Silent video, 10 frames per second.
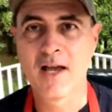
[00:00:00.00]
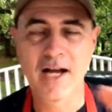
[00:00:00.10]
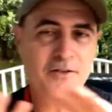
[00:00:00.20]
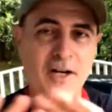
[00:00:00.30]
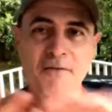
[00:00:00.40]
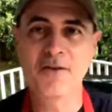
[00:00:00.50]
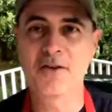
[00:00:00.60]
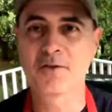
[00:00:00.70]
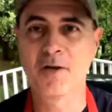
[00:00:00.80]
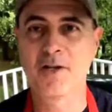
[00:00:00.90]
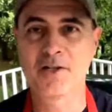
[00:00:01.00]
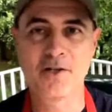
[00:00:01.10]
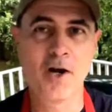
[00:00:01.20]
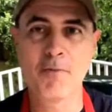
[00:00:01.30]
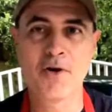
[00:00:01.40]
I try to fill the Grillies
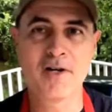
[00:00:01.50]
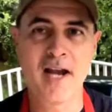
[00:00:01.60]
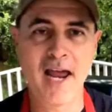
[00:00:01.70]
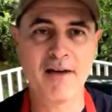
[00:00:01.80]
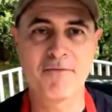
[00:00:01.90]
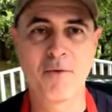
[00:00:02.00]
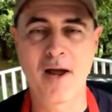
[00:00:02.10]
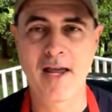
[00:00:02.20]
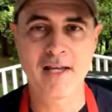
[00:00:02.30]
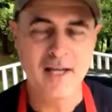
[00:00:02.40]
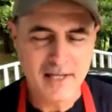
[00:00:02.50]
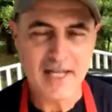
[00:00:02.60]
no more than halfway.